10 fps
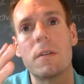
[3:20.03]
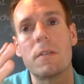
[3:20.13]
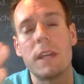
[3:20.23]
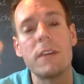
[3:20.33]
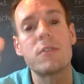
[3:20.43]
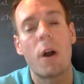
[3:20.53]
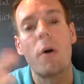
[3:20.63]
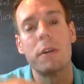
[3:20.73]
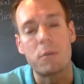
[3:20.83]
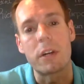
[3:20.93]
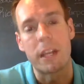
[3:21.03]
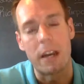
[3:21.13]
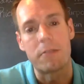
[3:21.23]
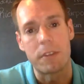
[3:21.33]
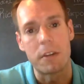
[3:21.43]
things are always working
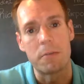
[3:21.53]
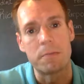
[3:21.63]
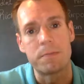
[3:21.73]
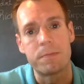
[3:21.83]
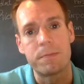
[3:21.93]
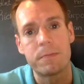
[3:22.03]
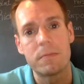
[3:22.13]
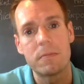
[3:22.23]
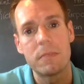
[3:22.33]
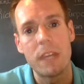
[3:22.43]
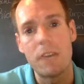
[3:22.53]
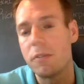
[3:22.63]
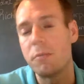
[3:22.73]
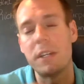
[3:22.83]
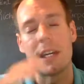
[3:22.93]
out for you.
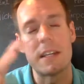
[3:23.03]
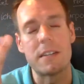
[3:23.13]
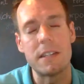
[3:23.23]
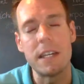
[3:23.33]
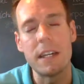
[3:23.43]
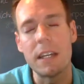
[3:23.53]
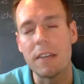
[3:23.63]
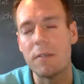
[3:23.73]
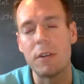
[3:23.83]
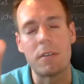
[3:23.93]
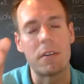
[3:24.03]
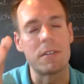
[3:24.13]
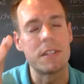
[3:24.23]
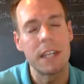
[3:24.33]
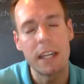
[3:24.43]
Even when you can't see it, even when you don't
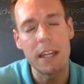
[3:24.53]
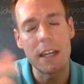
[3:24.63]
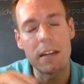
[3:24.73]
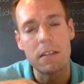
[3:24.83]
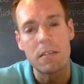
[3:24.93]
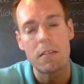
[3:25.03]
understand it.